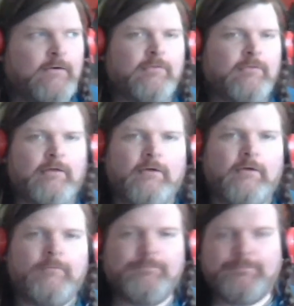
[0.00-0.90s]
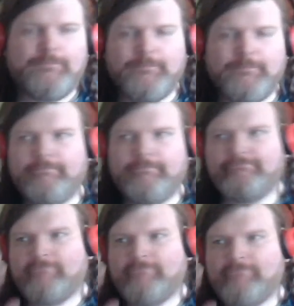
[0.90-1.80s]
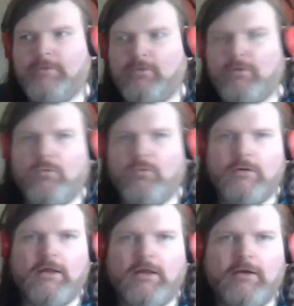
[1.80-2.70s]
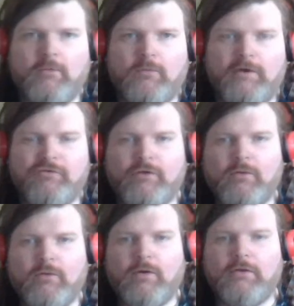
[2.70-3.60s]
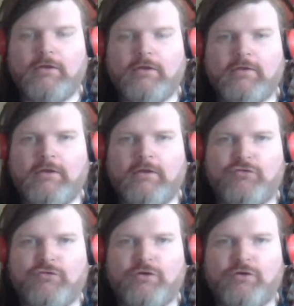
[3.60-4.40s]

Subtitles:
So, to be a real warlock or witch, you're going to want to look at the culture.